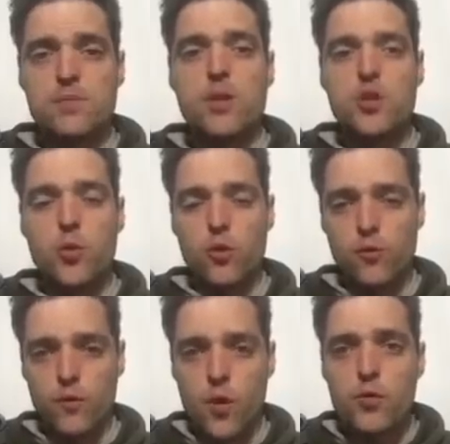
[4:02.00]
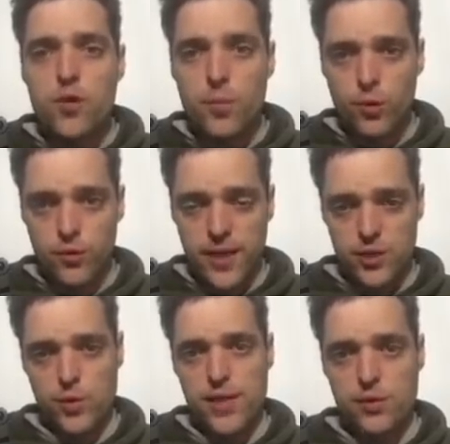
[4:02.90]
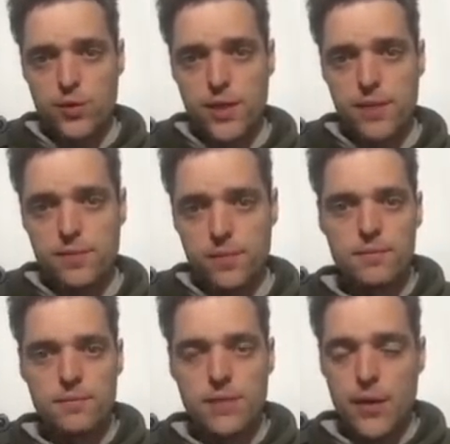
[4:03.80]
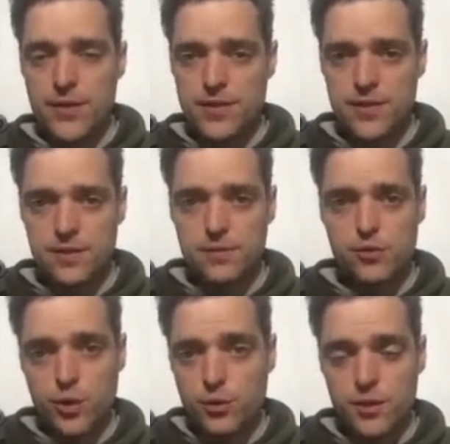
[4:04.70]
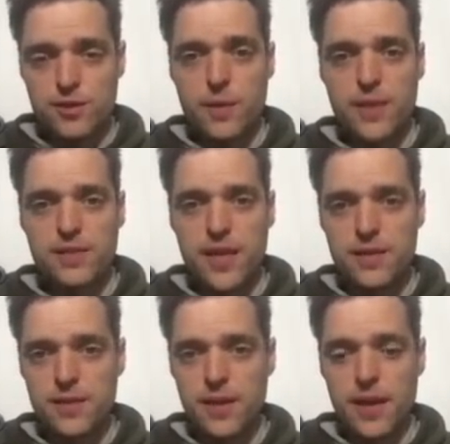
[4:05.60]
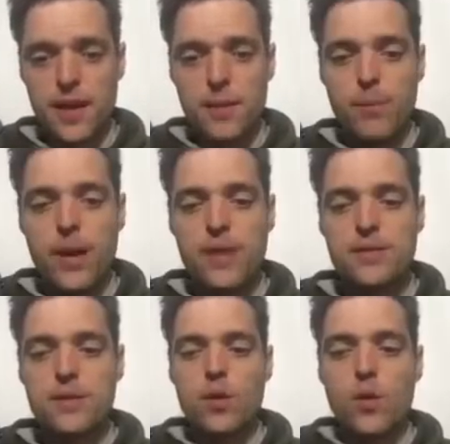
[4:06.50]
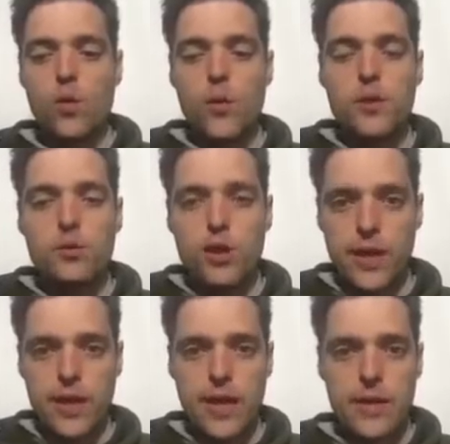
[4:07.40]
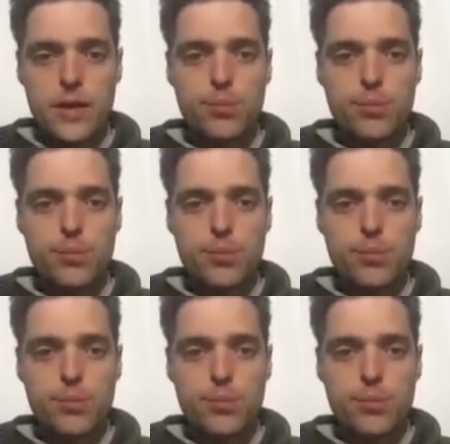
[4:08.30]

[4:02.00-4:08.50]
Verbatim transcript: is much more vulnerable in twenty twenty. Now, this is true to some extent, but when you look at the